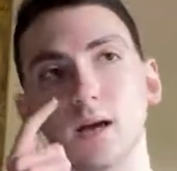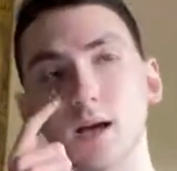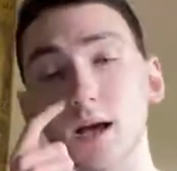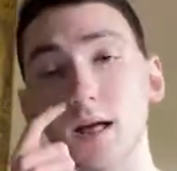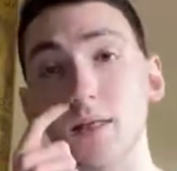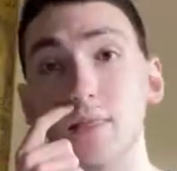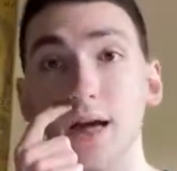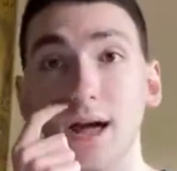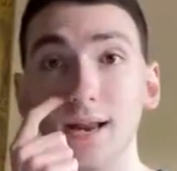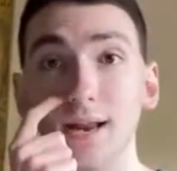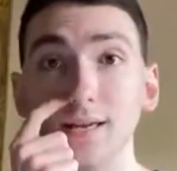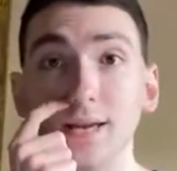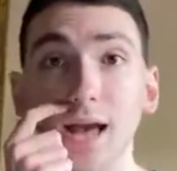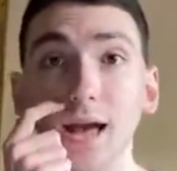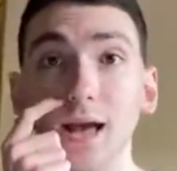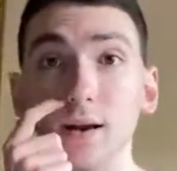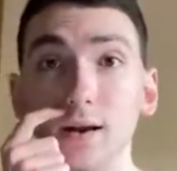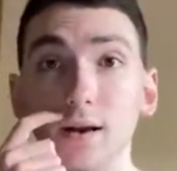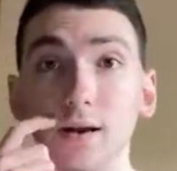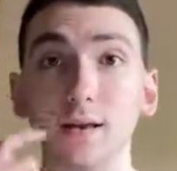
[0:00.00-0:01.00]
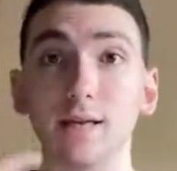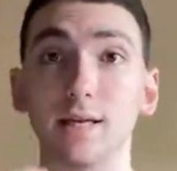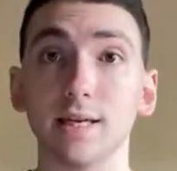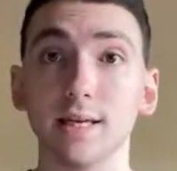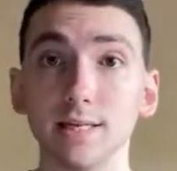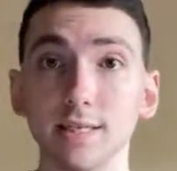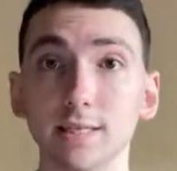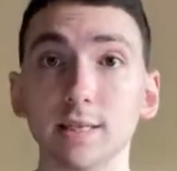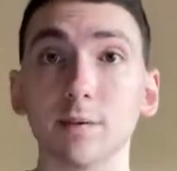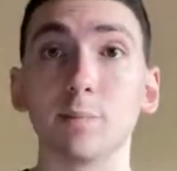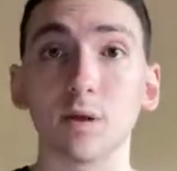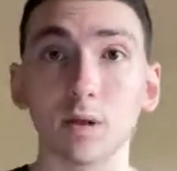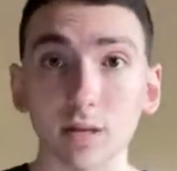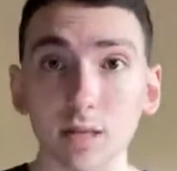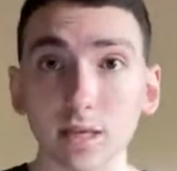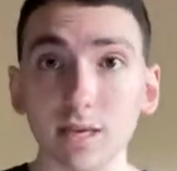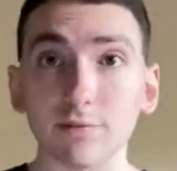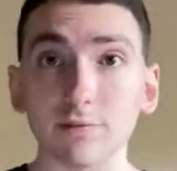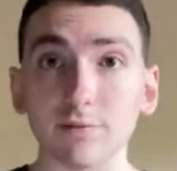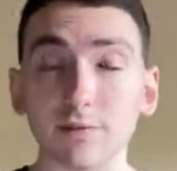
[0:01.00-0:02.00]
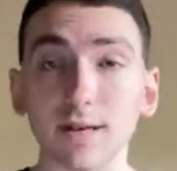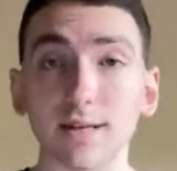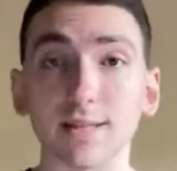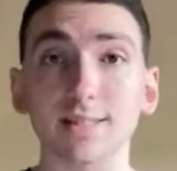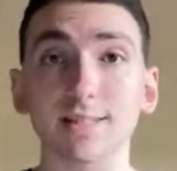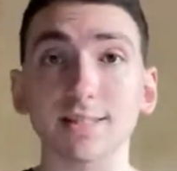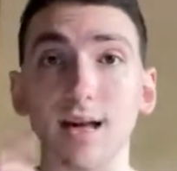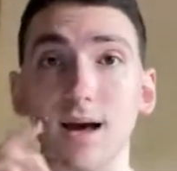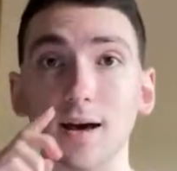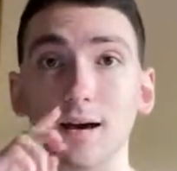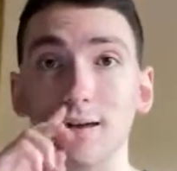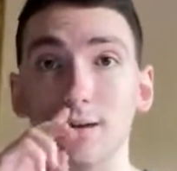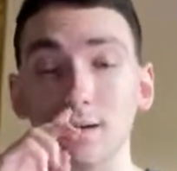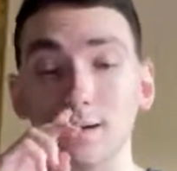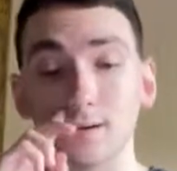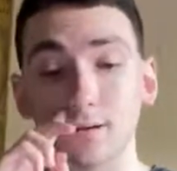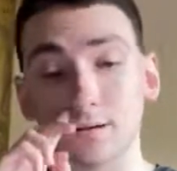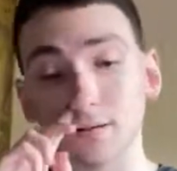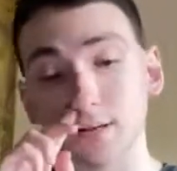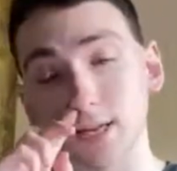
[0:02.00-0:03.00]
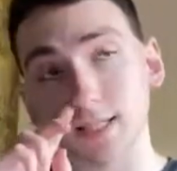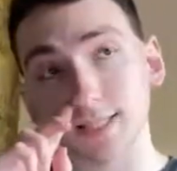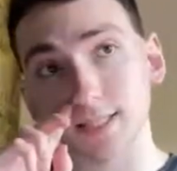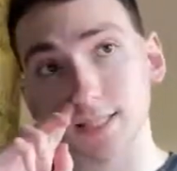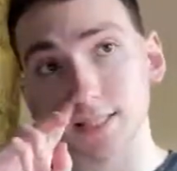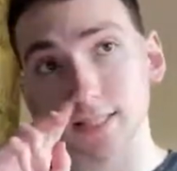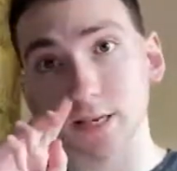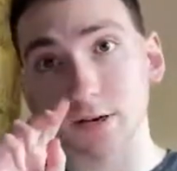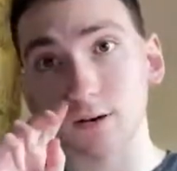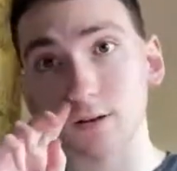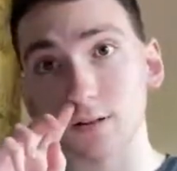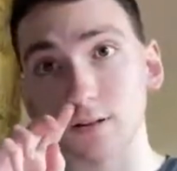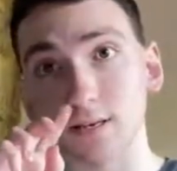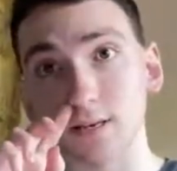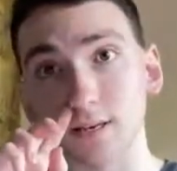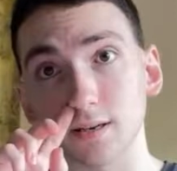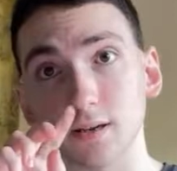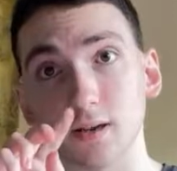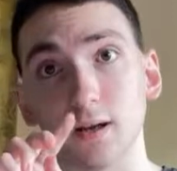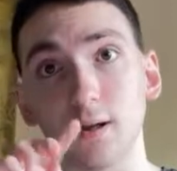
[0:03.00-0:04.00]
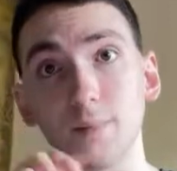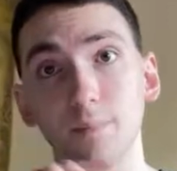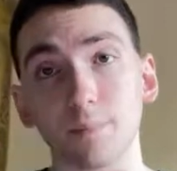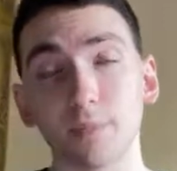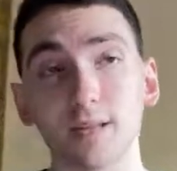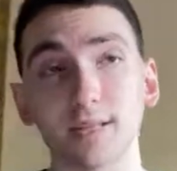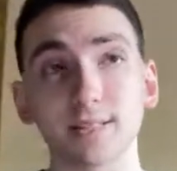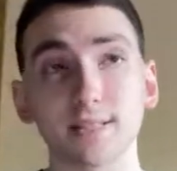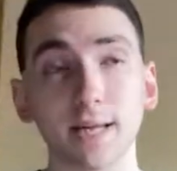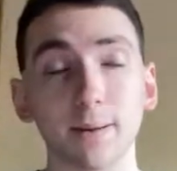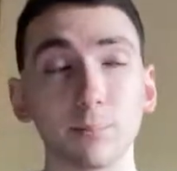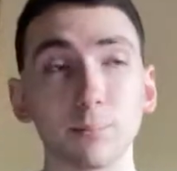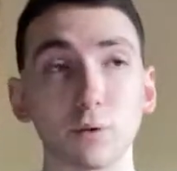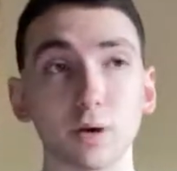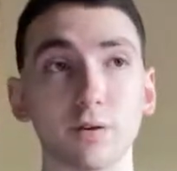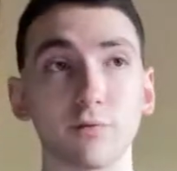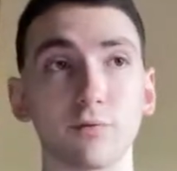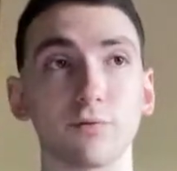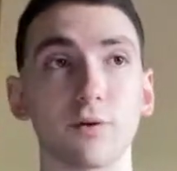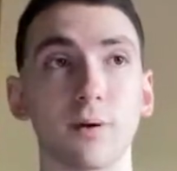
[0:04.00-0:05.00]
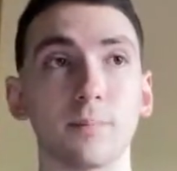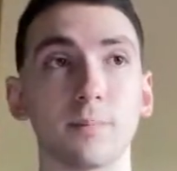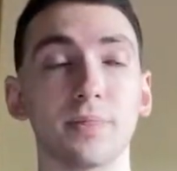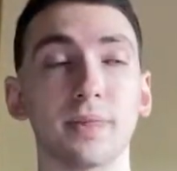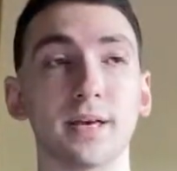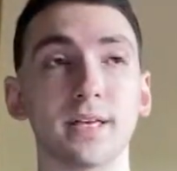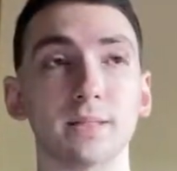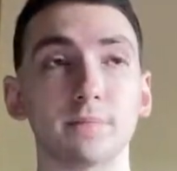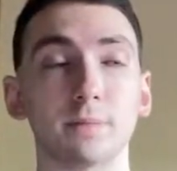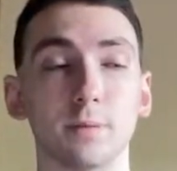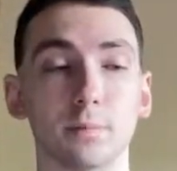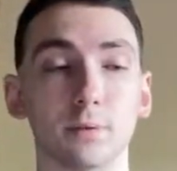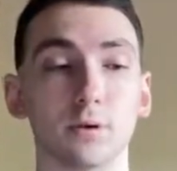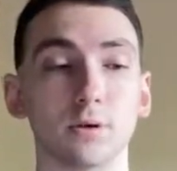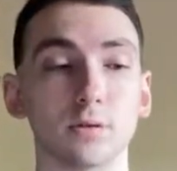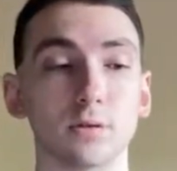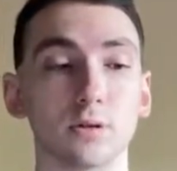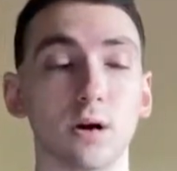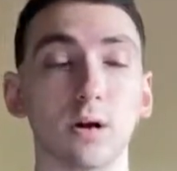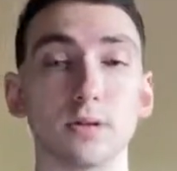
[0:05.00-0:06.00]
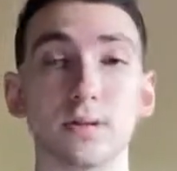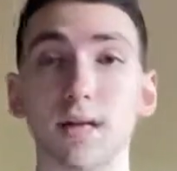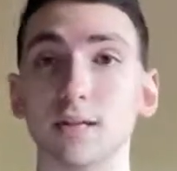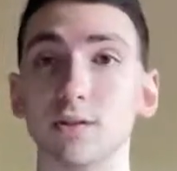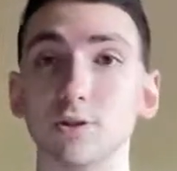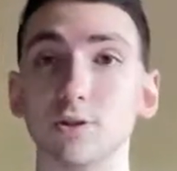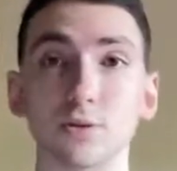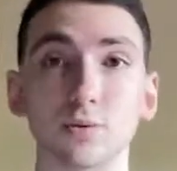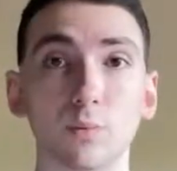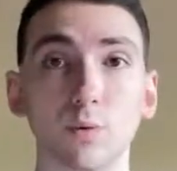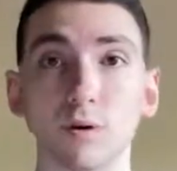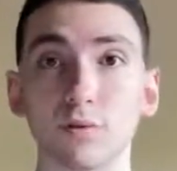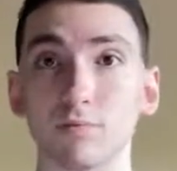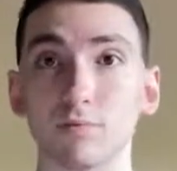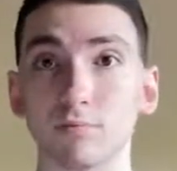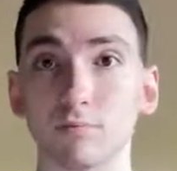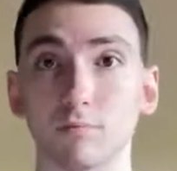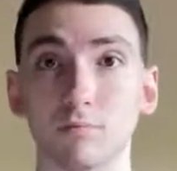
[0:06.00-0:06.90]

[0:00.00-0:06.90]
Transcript: And that, again, is a belief. It's not necessarily separate from things people are taught. That's just one of